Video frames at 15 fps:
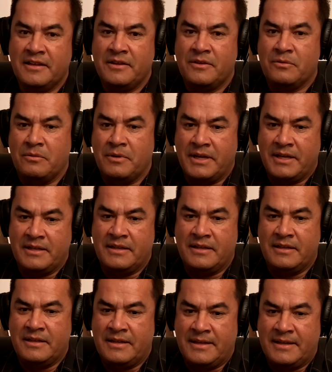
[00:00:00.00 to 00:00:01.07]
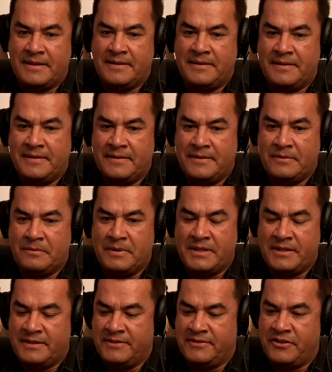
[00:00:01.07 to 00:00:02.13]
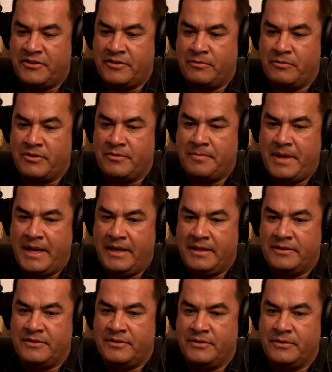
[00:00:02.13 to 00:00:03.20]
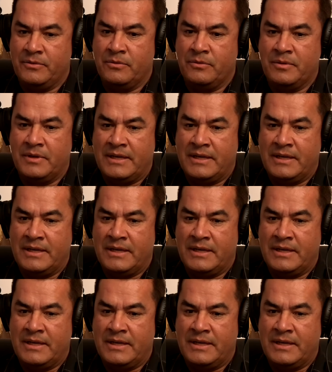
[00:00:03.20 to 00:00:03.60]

when uh, when the decision was made to